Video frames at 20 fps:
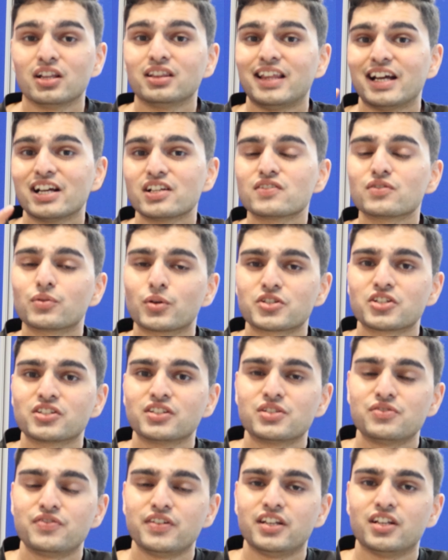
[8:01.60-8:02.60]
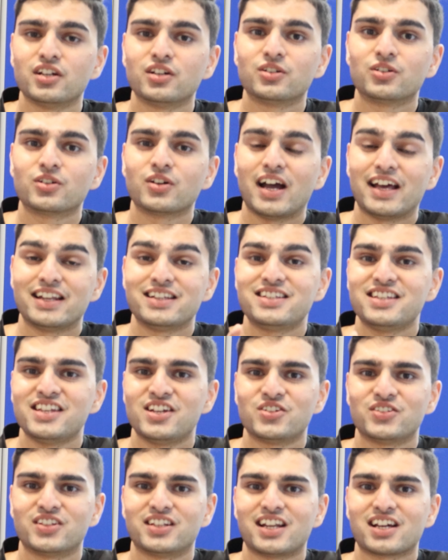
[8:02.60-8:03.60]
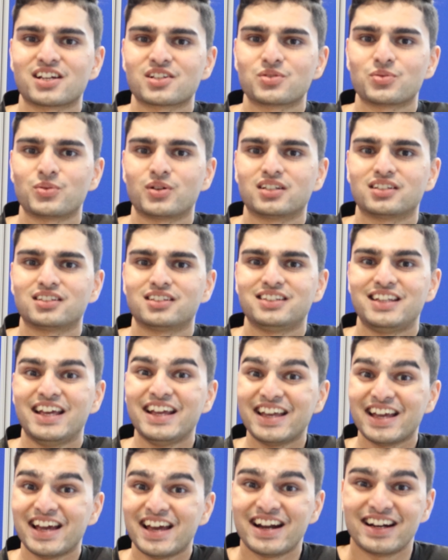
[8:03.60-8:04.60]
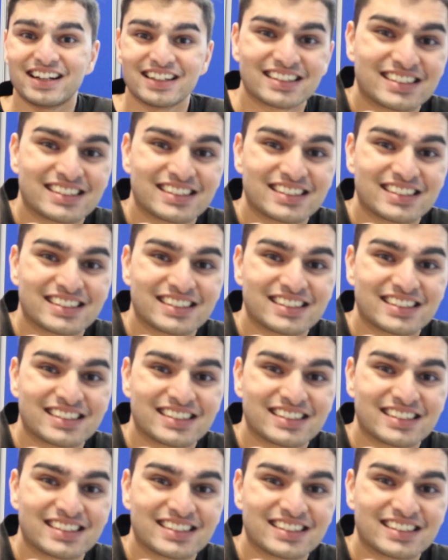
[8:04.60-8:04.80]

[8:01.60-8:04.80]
Thanks for watching this video, and see you in the next one. Take care.